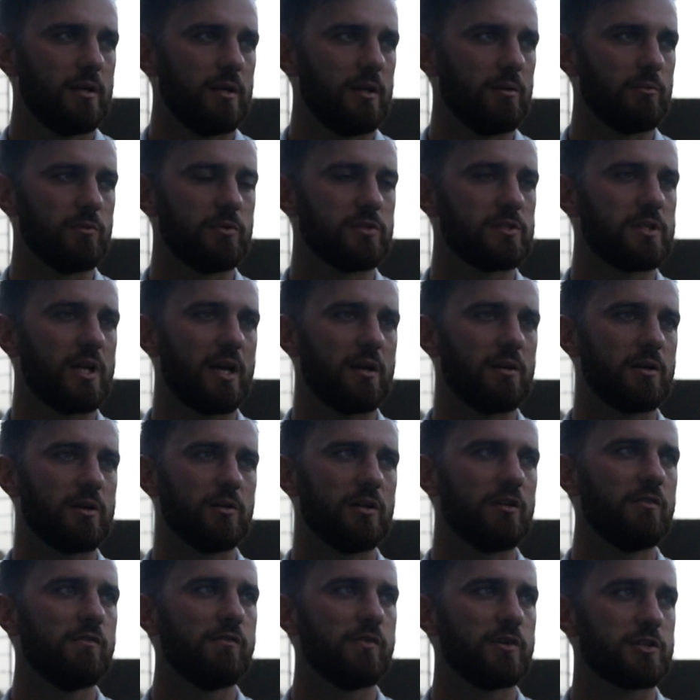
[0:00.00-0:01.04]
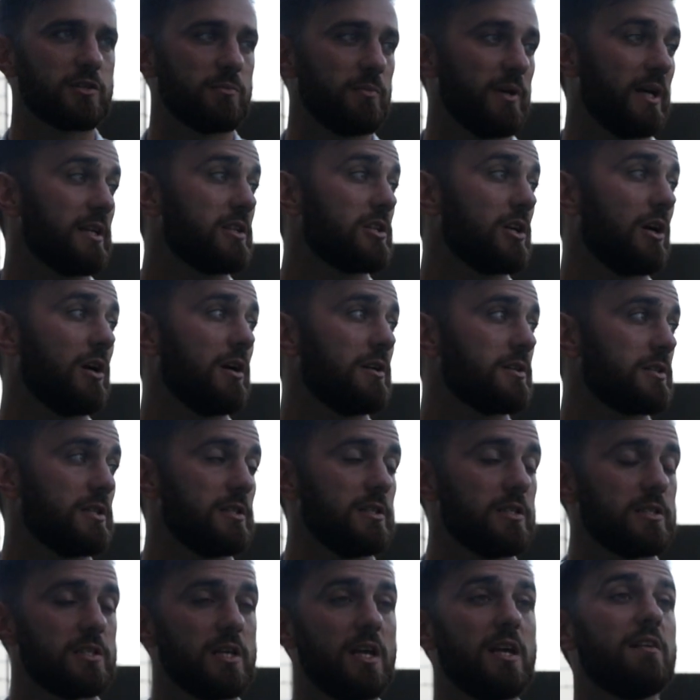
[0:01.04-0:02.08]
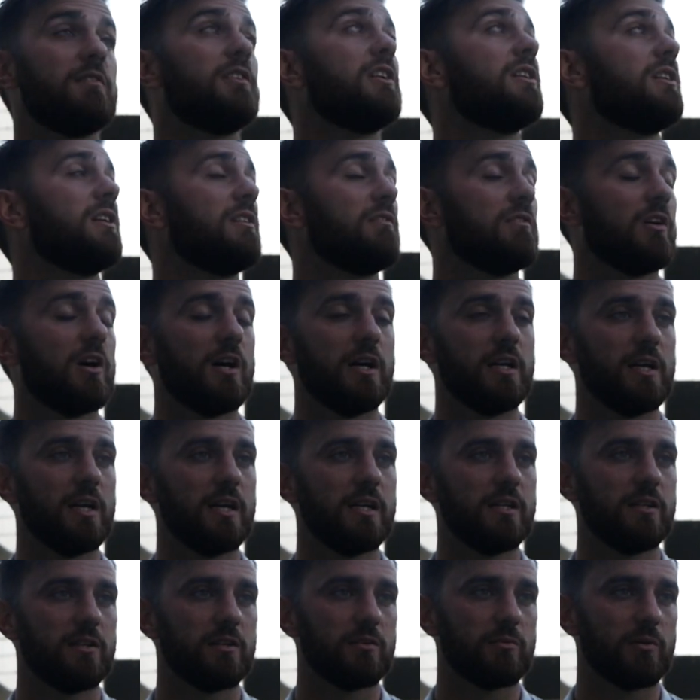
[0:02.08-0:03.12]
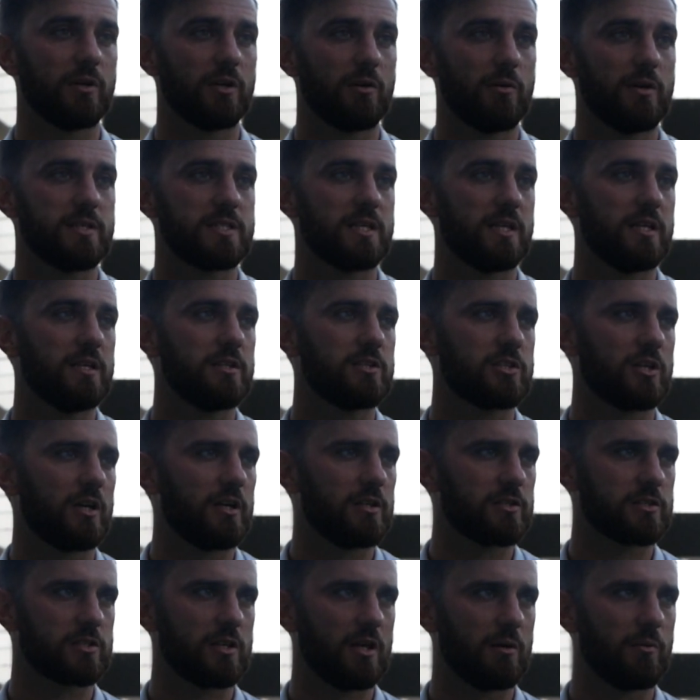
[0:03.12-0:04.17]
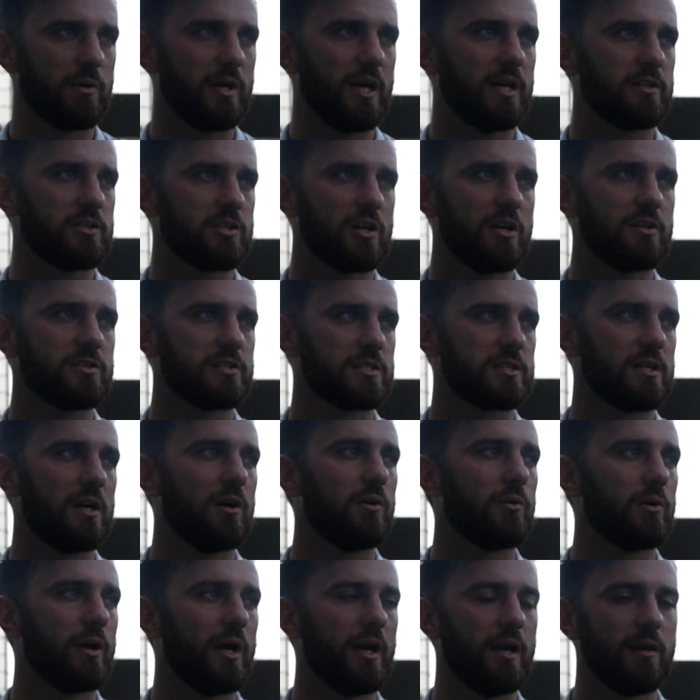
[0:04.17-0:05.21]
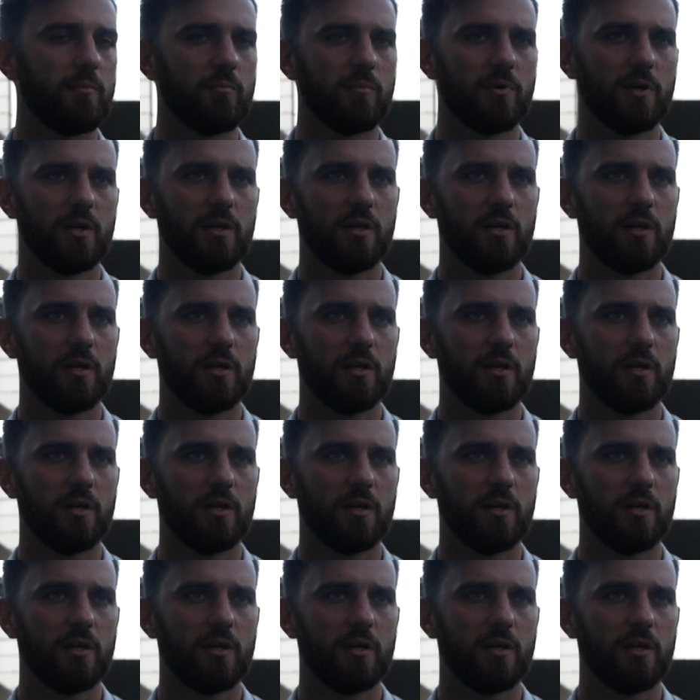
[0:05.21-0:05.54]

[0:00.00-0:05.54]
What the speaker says: it was they couldn't live with us and we had chances. You see, even at the right at the end, when Quez had his chance, like, we had chances the whole game.